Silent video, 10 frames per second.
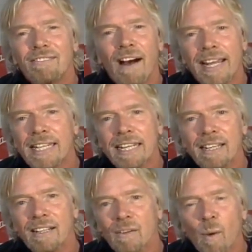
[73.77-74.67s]

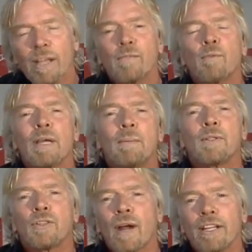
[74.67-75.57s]
finding wonderful
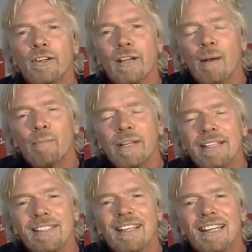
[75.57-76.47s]
people to run your
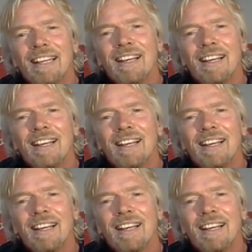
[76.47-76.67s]
companies.